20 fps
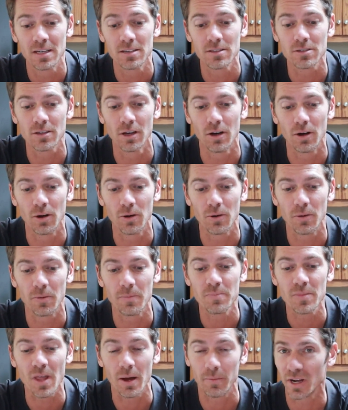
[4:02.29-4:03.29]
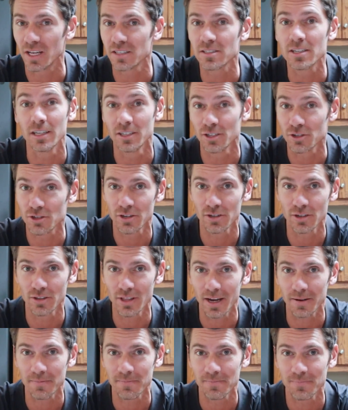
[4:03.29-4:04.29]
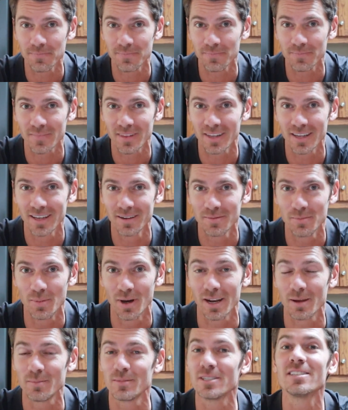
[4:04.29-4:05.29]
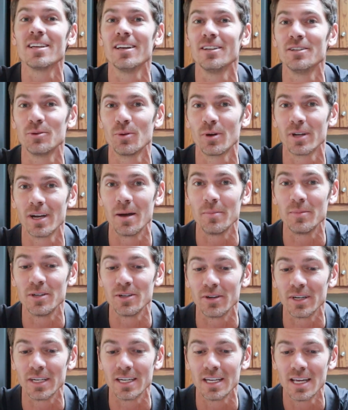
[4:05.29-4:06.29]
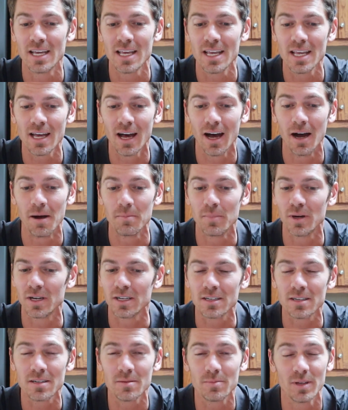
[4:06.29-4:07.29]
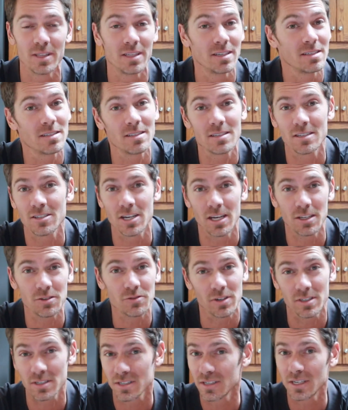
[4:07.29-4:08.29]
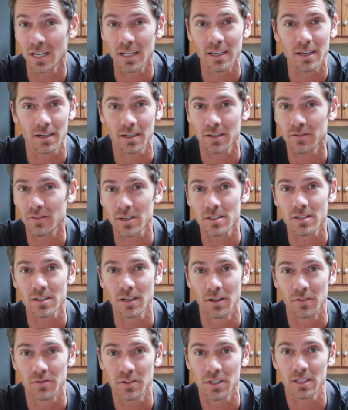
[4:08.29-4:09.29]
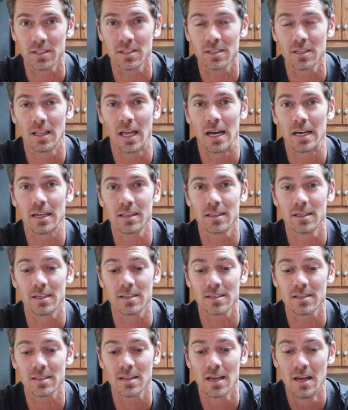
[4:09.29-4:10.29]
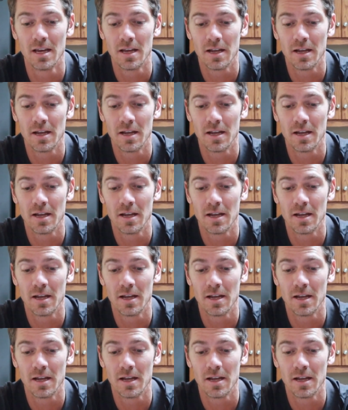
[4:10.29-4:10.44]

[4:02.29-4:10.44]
So I'm not saying you should do that, but I'm just telling you what I'm doing. But this is a chance for us to take care of ourselves. It's like this.